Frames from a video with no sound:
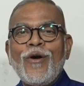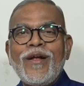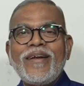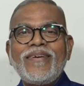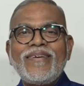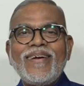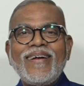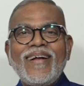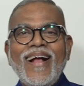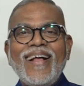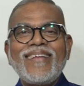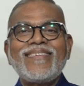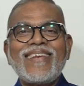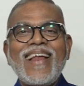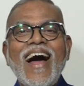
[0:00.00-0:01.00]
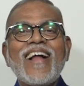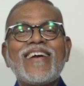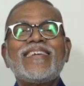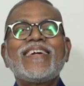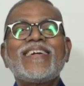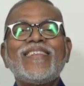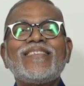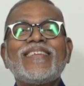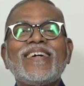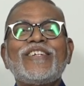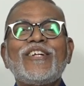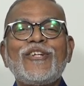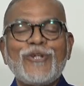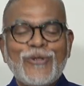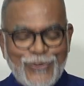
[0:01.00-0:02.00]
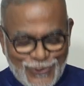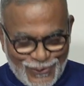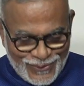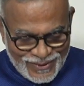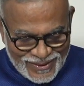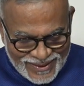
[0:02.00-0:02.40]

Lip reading: it as an Article 32